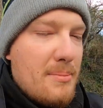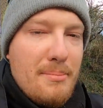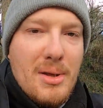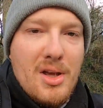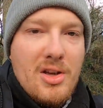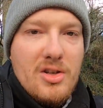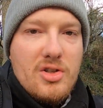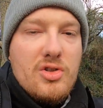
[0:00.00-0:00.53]
that
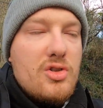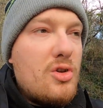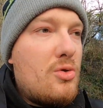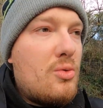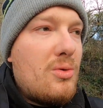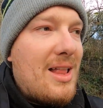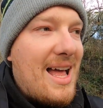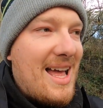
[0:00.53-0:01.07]
perch
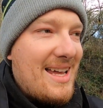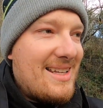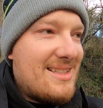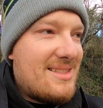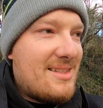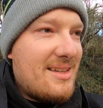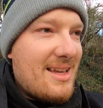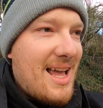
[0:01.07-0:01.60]
do
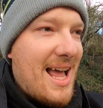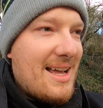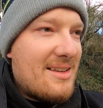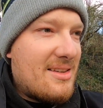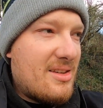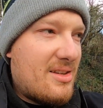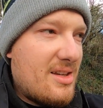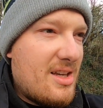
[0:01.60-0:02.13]
like to
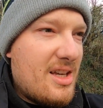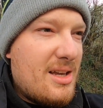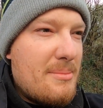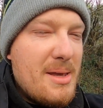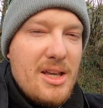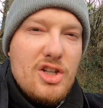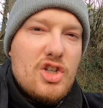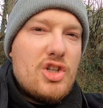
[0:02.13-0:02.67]
hang
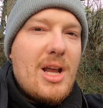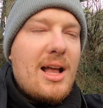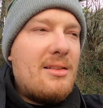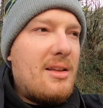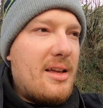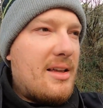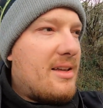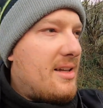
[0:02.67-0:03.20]
a bit
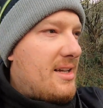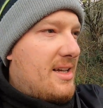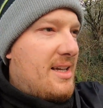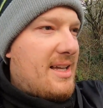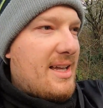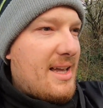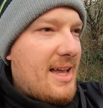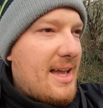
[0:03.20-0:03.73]
shallow,
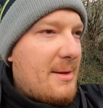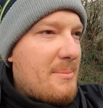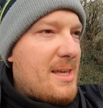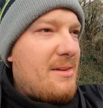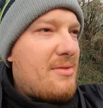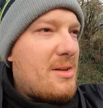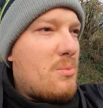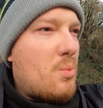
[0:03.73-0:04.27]

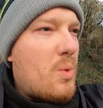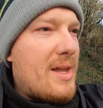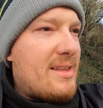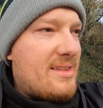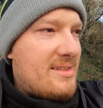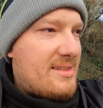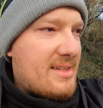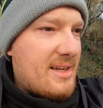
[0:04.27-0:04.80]
even in
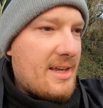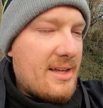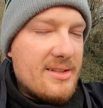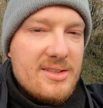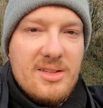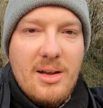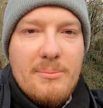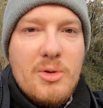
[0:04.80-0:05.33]

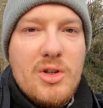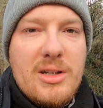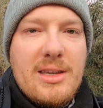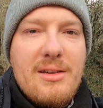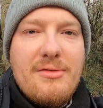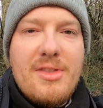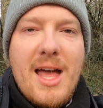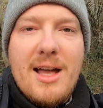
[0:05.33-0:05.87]
winter. So I'm going to
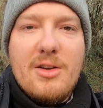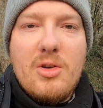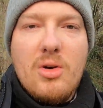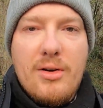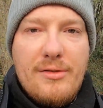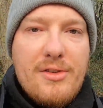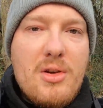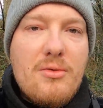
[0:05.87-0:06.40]
give that a
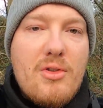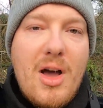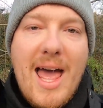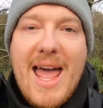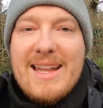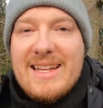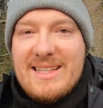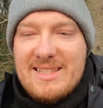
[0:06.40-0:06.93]
go. If you've
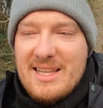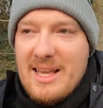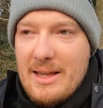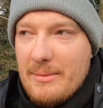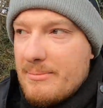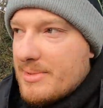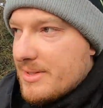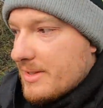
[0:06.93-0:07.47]
got any
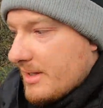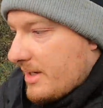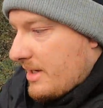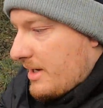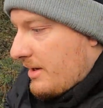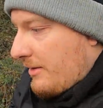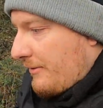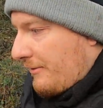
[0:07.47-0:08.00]
tips
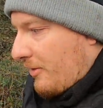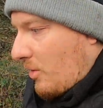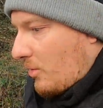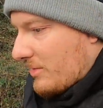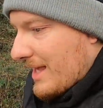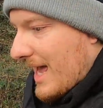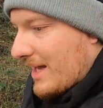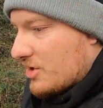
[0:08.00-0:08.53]

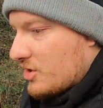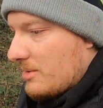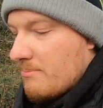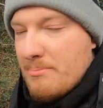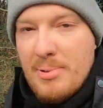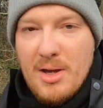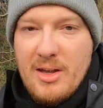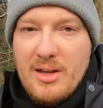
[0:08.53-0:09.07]
for
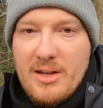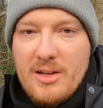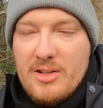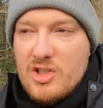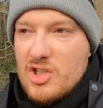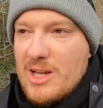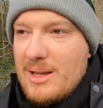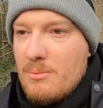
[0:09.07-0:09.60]
catching
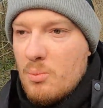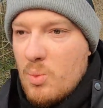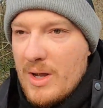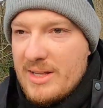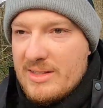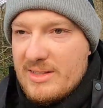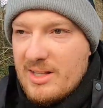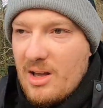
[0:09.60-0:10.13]
perch in
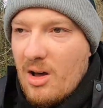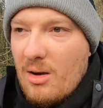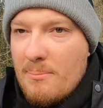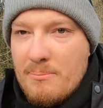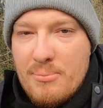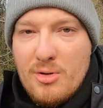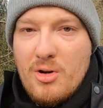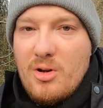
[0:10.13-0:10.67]
winter
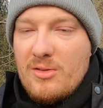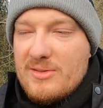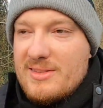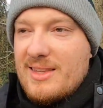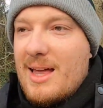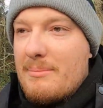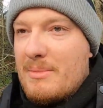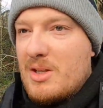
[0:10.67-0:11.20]
on
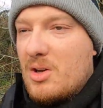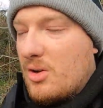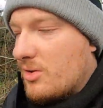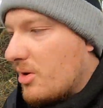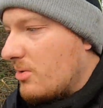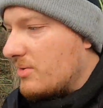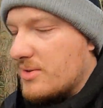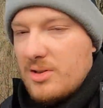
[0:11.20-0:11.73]
prawns, let me know.
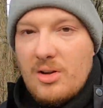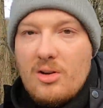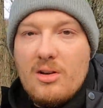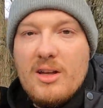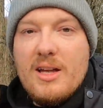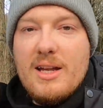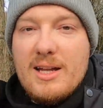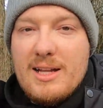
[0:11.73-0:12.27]
And
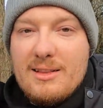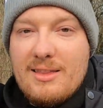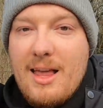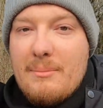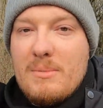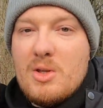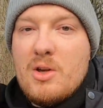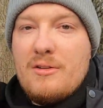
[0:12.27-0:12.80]
also
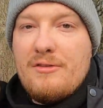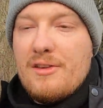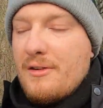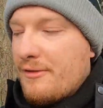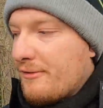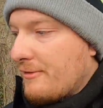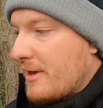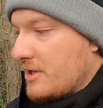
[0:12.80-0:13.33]
let me know if
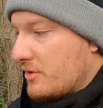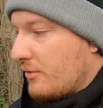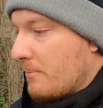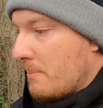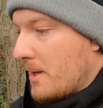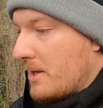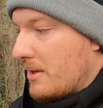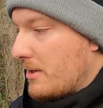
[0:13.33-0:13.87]
you fish
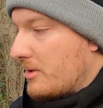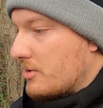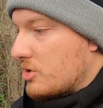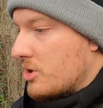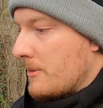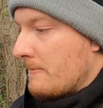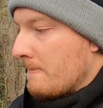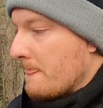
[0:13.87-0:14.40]
for perch